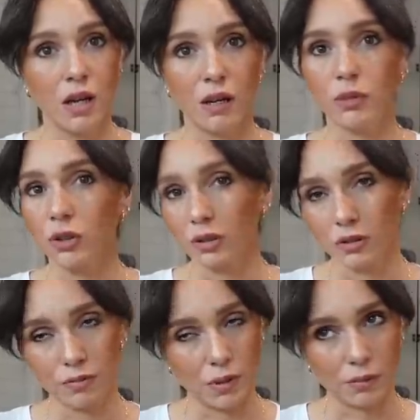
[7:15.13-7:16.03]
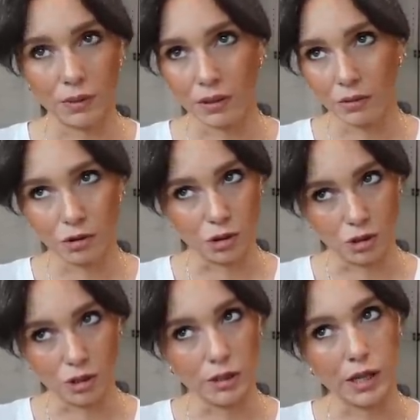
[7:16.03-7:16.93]
I'm sure there's probably a little
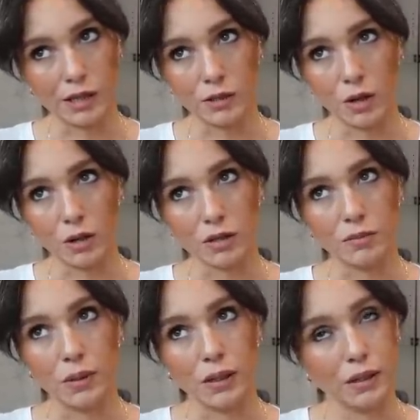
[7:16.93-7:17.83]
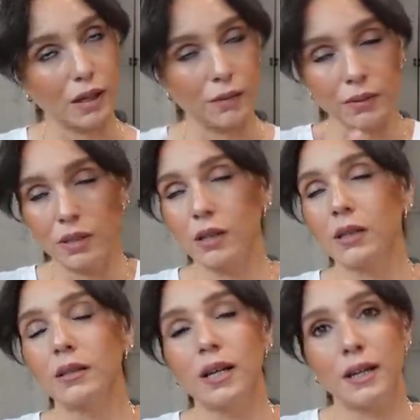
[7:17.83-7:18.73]
sugar in that sauce, but I was
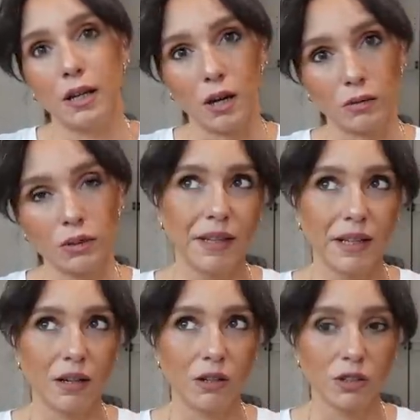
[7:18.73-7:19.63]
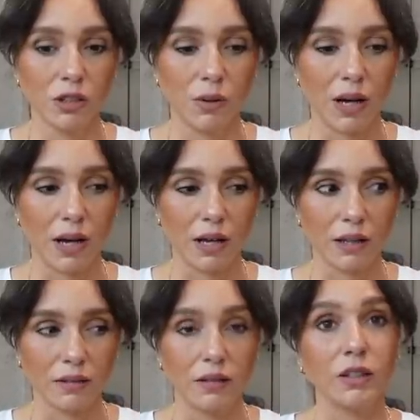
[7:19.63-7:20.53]
gonna let it go. And then I also
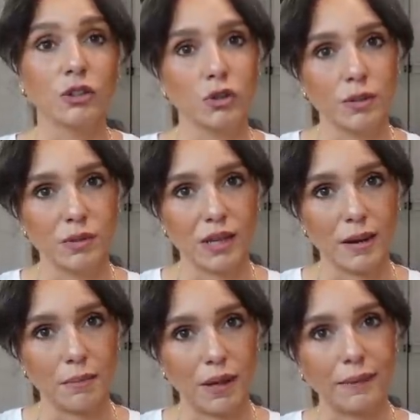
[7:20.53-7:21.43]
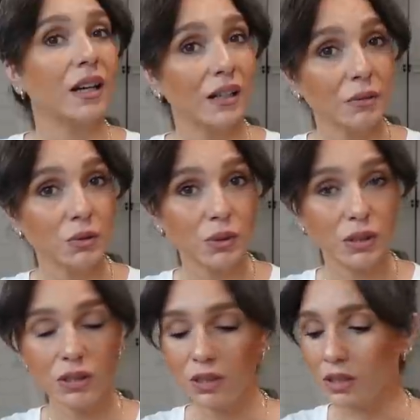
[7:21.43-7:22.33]
had their shrimp scampi, and it was
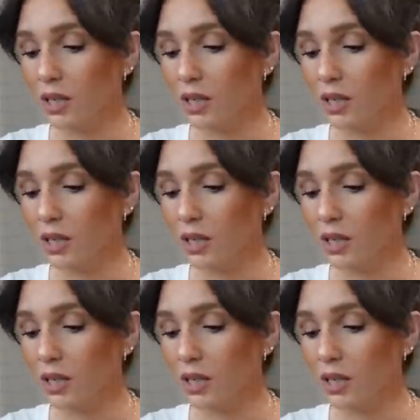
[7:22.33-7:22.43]
really good.